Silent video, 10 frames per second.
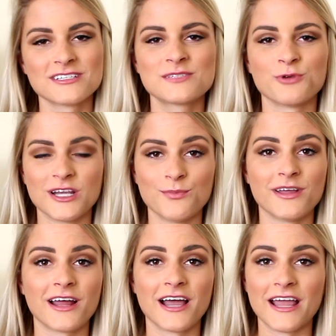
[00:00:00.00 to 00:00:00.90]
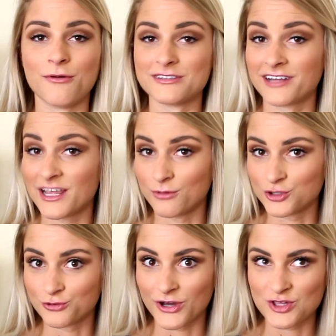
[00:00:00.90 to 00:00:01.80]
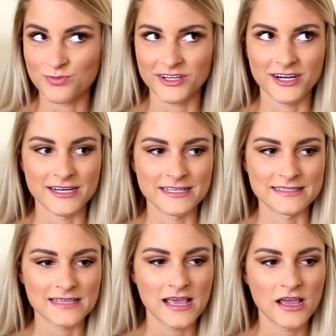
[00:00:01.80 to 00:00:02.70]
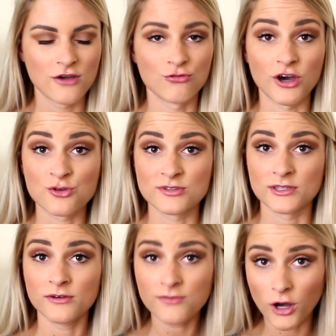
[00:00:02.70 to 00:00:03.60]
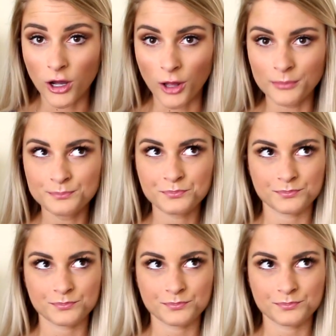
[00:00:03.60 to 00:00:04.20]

was a spring admit, I was not able to rush because rush was in the fall.